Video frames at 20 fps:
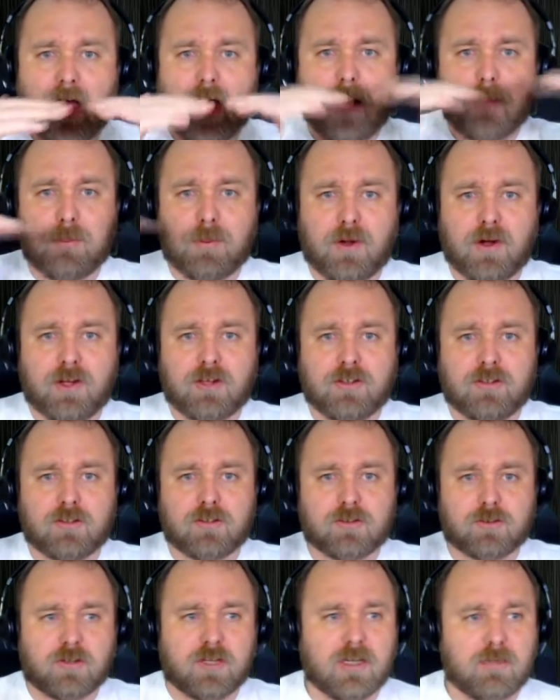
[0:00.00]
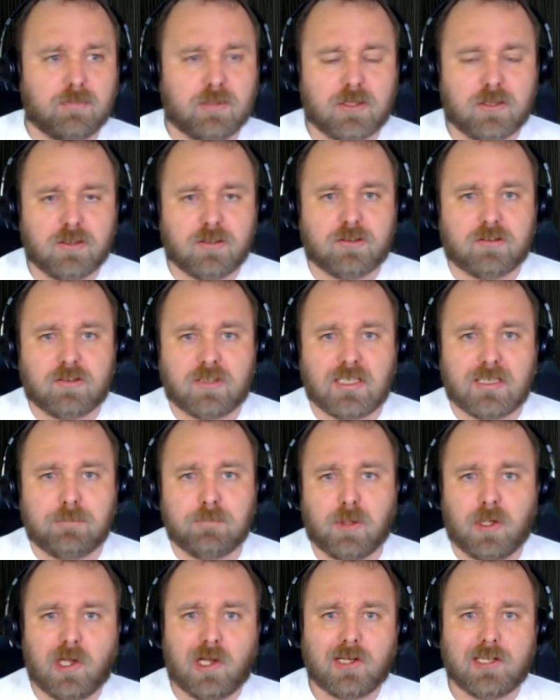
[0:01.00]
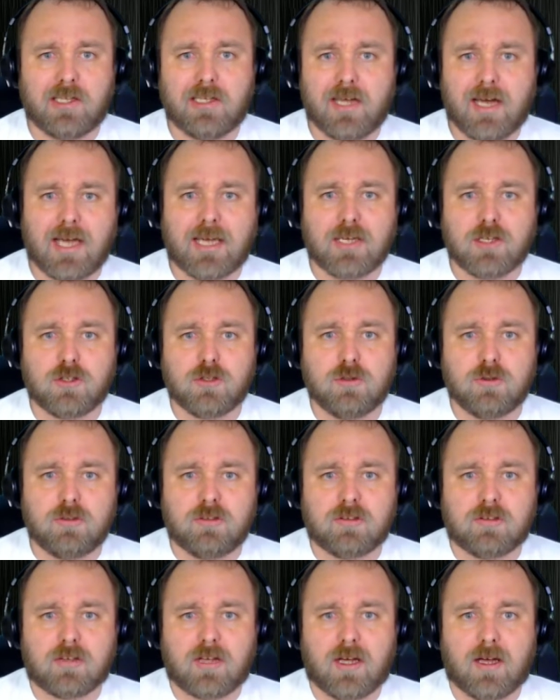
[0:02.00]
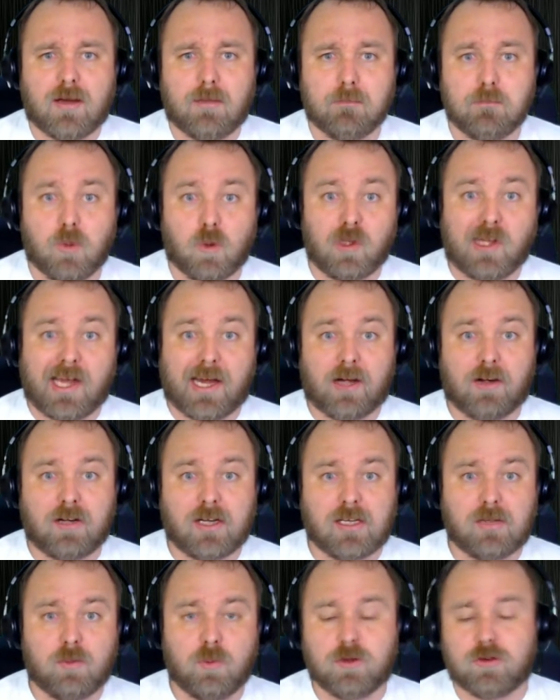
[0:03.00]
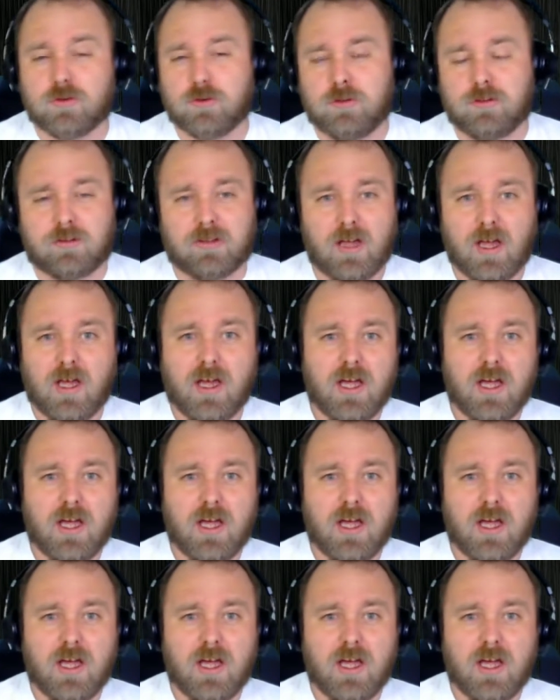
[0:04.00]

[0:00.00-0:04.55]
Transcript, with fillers: up on the screen because the plugin I used, Molarity, which was,